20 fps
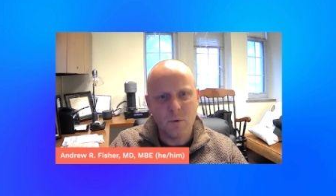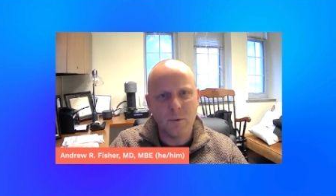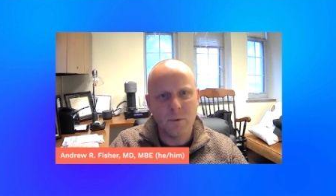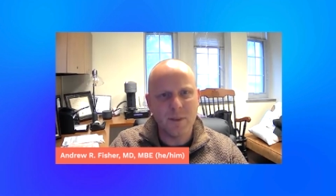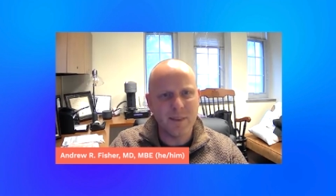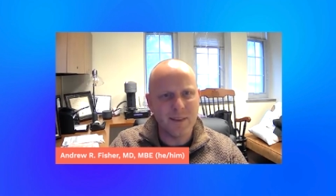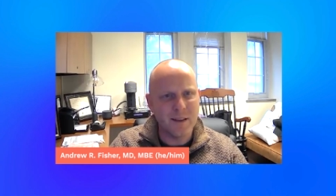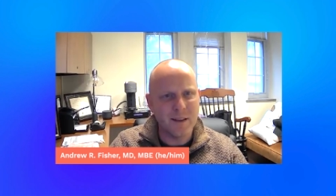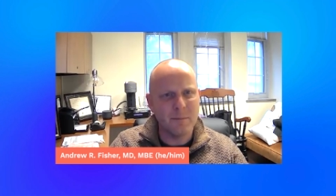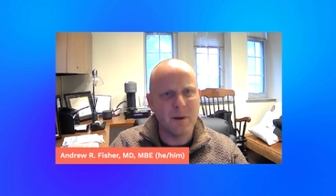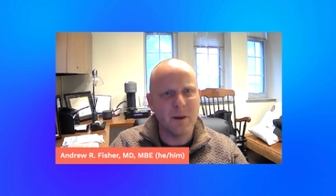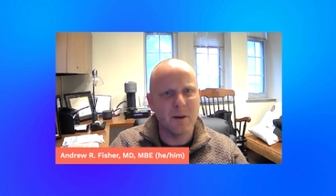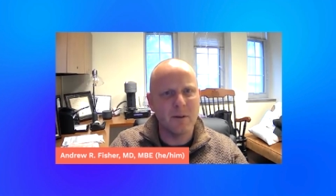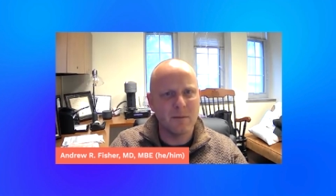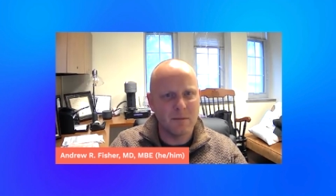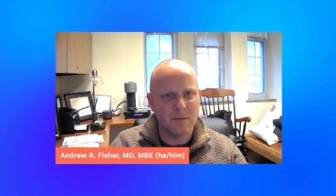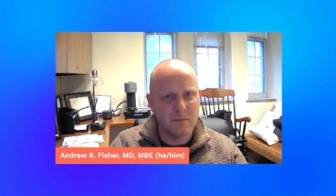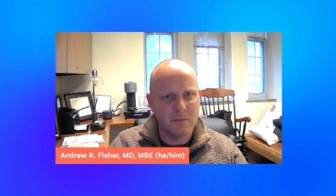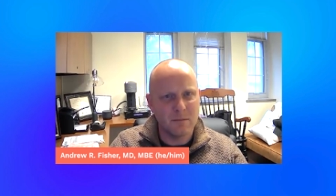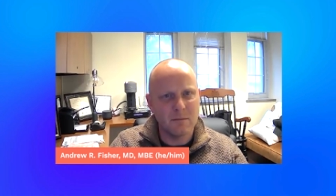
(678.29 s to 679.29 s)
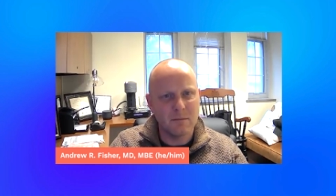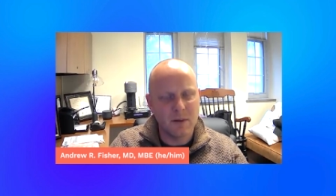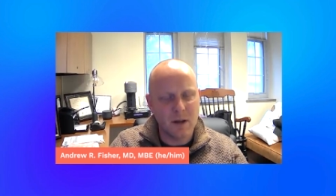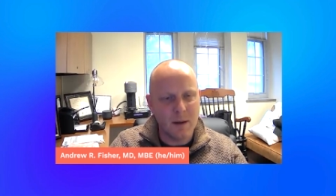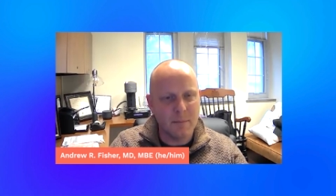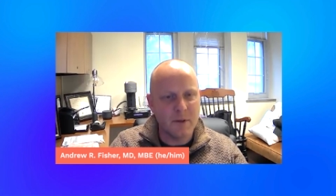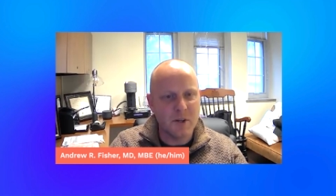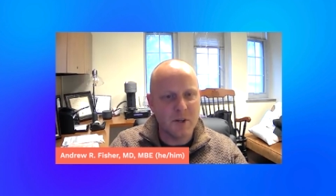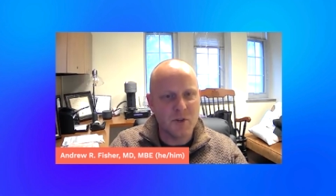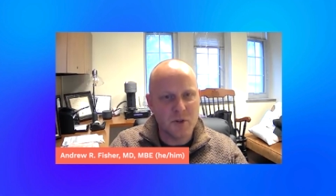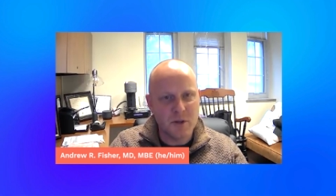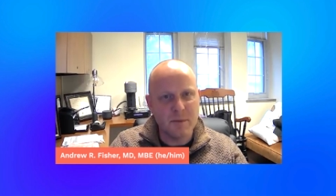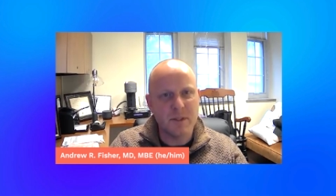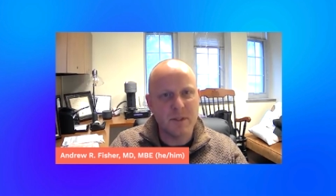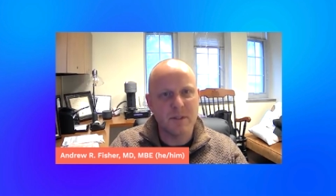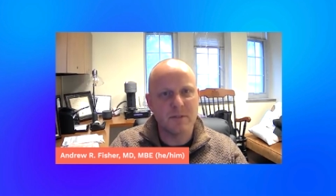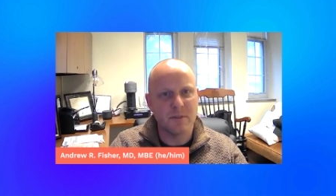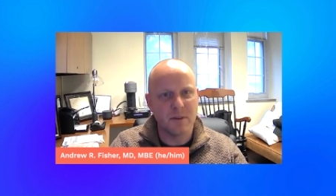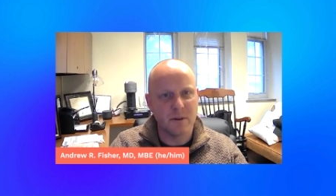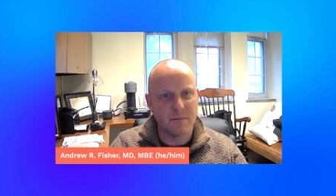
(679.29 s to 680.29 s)
when we think about common
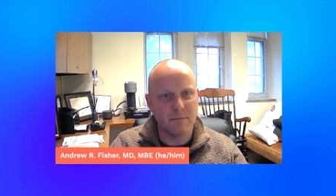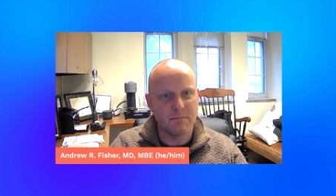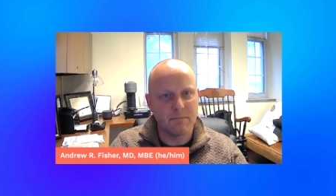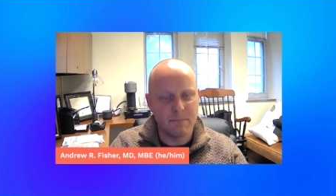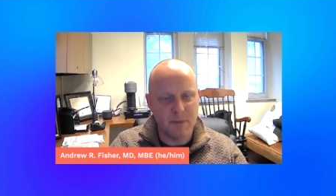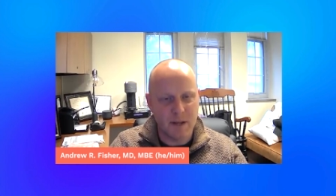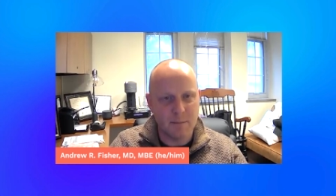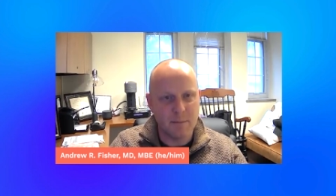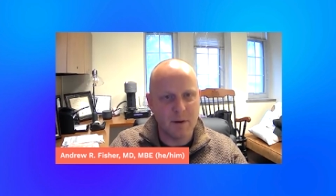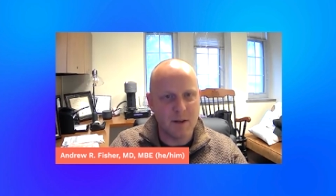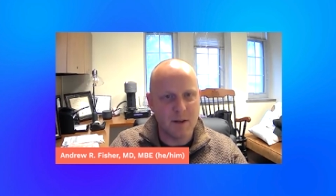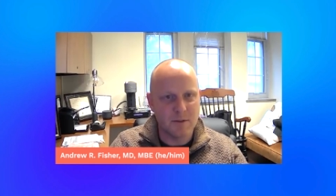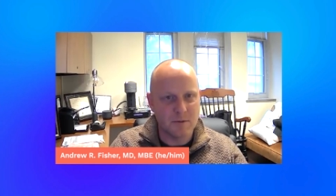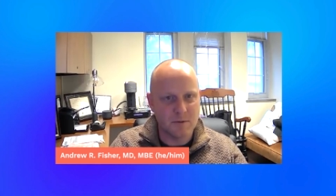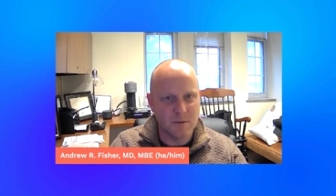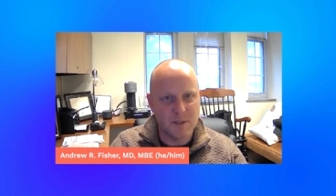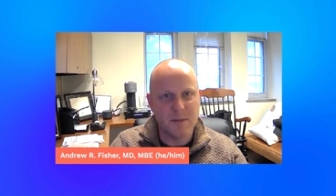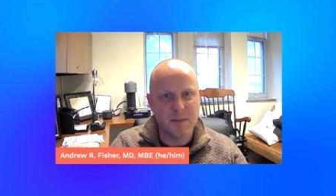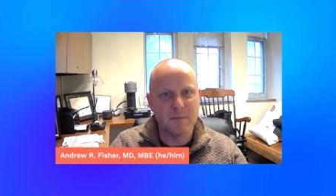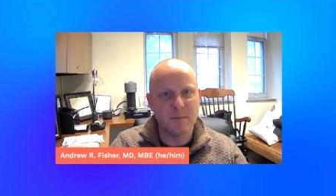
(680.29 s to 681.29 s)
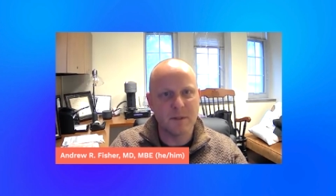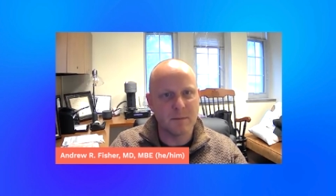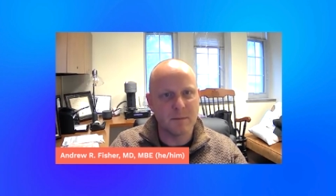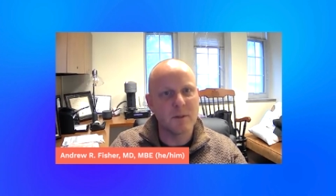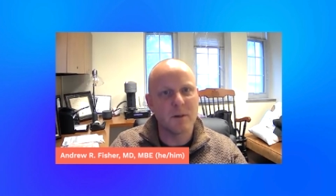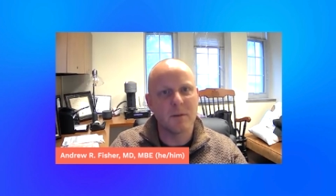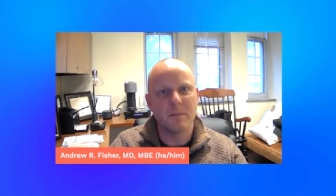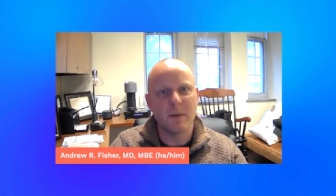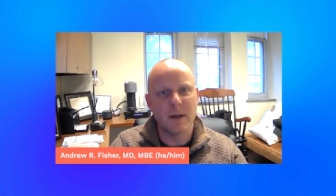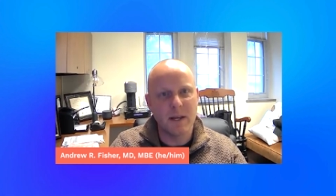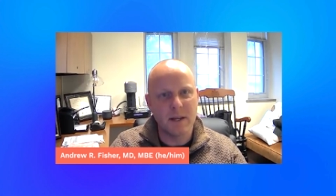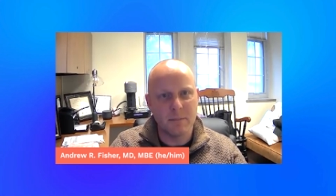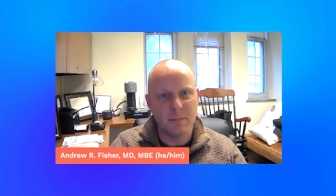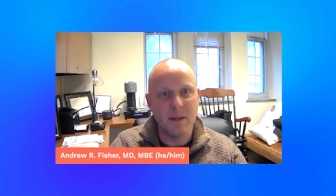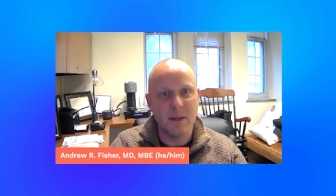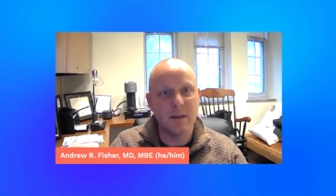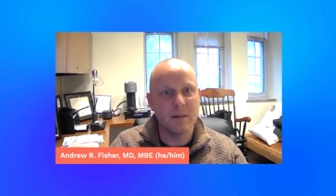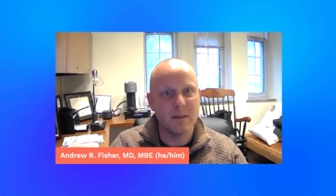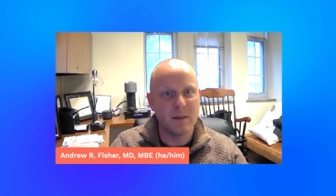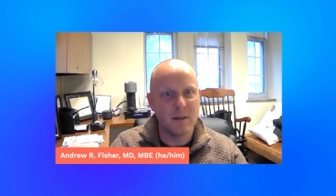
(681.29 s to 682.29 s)
treatments for menopausal symptoms, our mind
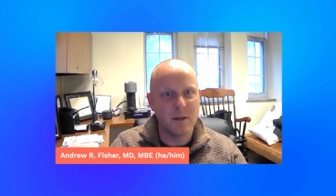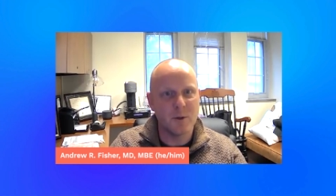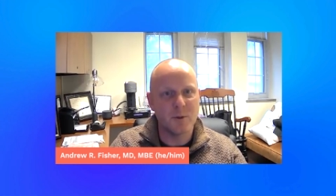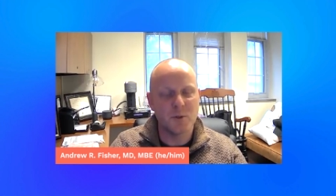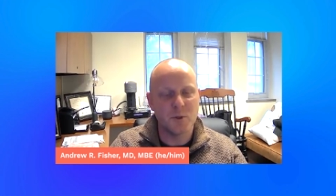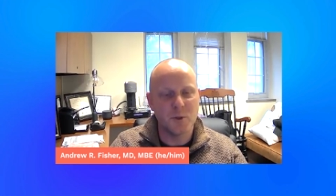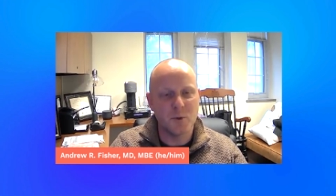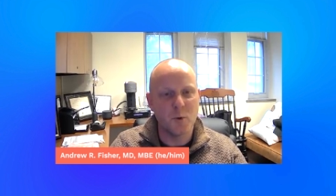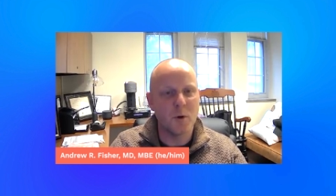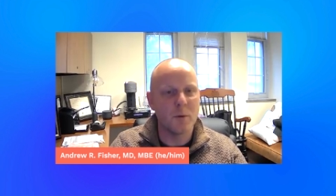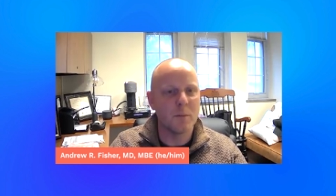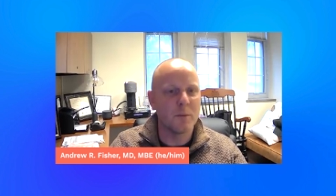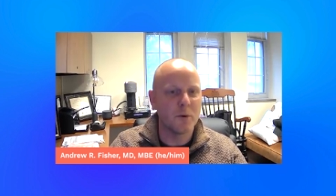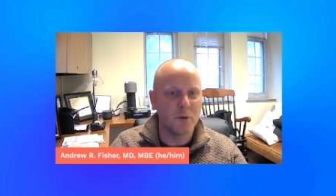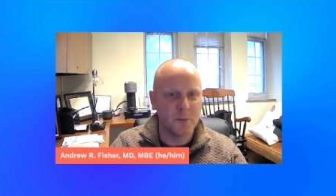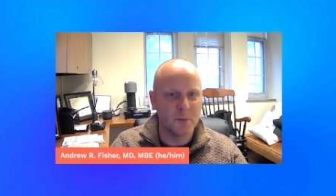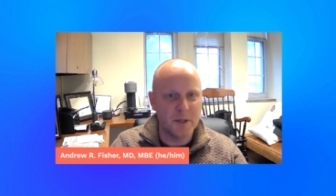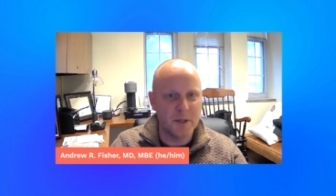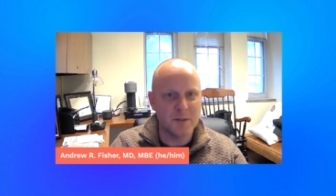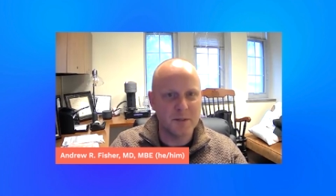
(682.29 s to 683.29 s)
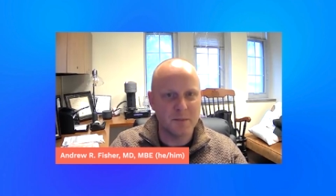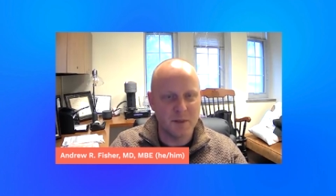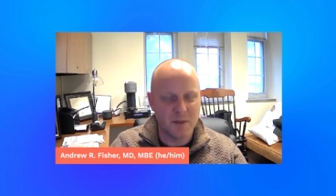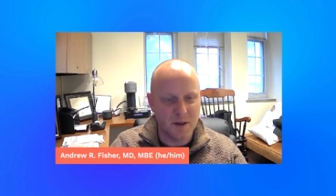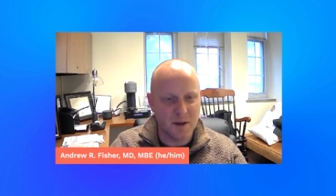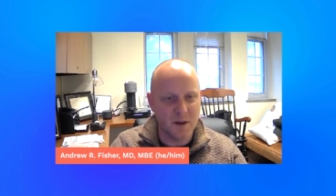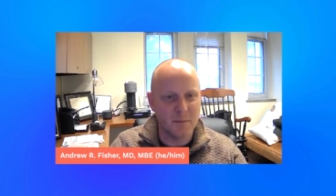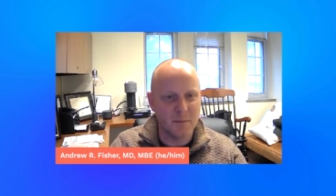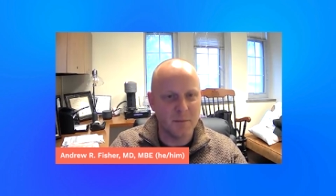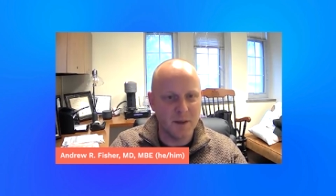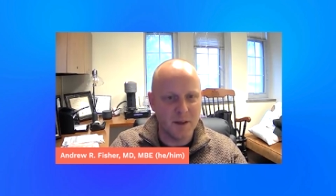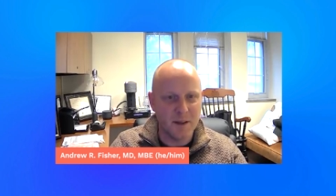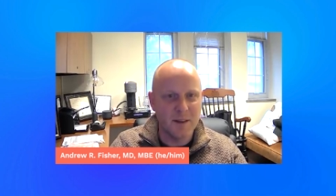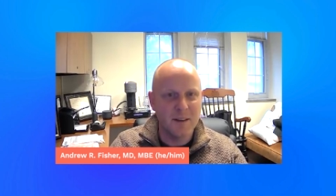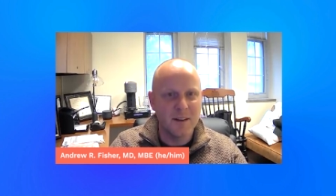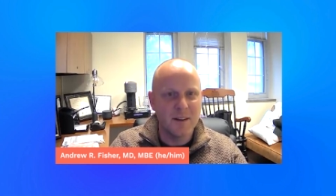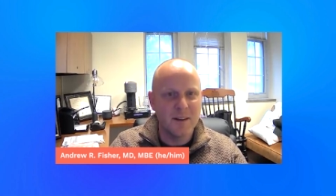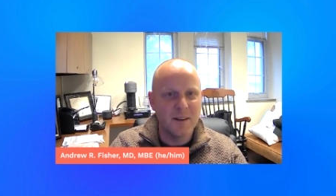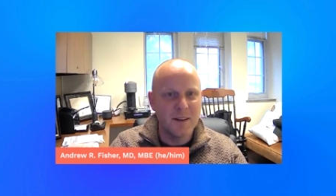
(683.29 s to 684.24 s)
immediately goes to hormone replacement therapy